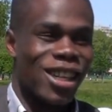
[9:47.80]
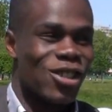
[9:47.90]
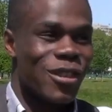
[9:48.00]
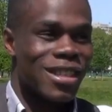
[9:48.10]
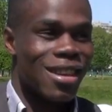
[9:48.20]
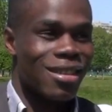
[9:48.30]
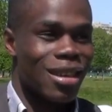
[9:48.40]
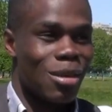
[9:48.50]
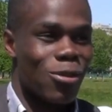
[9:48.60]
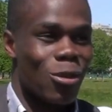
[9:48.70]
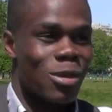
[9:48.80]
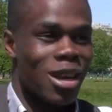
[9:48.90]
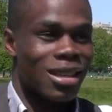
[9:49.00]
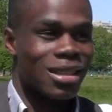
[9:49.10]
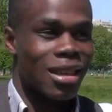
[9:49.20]
Interests outside the performing
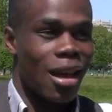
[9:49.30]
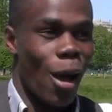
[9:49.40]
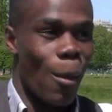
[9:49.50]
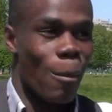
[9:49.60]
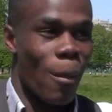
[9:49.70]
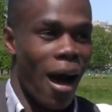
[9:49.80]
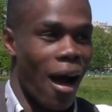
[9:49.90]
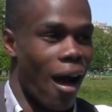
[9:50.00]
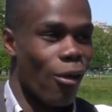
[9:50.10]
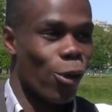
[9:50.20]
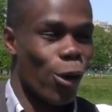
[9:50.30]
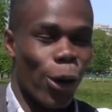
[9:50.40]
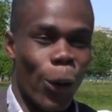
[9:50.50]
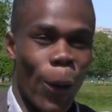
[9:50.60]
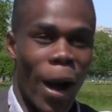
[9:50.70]
arts.
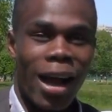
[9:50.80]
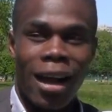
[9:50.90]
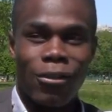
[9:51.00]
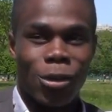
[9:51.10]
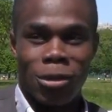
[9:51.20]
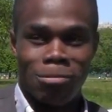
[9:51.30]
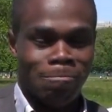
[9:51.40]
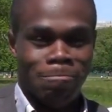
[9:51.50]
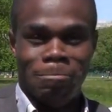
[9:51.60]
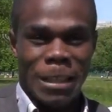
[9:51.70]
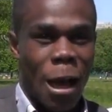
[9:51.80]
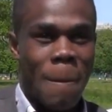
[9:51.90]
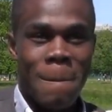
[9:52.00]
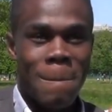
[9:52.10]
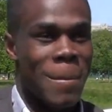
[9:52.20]
I've got
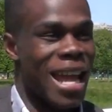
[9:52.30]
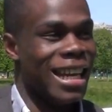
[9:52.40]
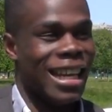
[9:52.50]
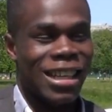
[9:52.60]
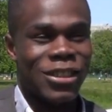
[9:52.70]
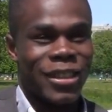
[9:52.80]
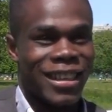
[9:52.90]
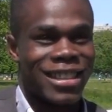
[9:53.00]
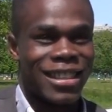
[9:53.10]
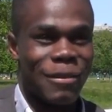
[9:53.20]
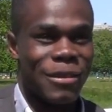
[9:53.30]
many interests.